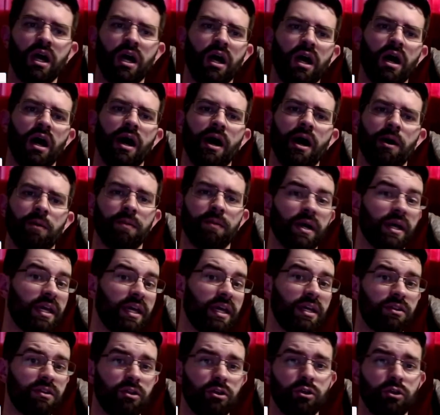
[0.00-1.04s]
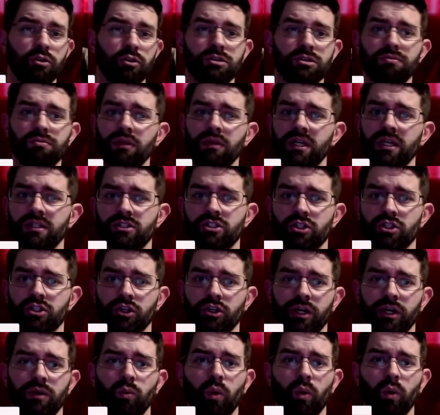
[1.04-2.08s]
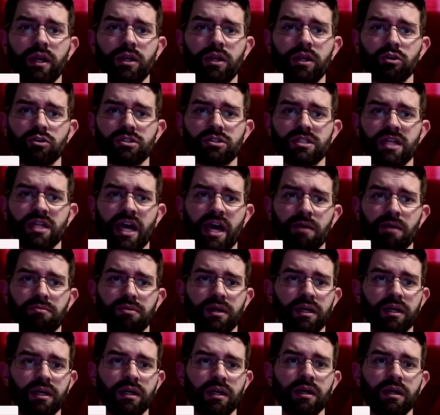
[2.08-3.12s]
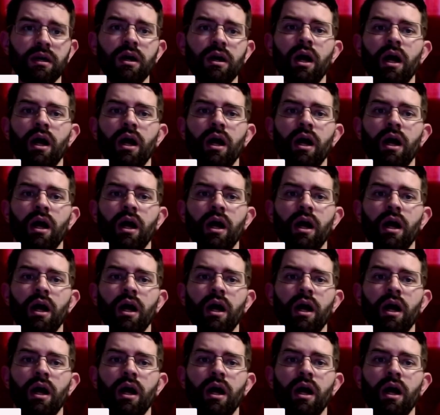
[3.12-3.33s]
again, the new split screen window snapping.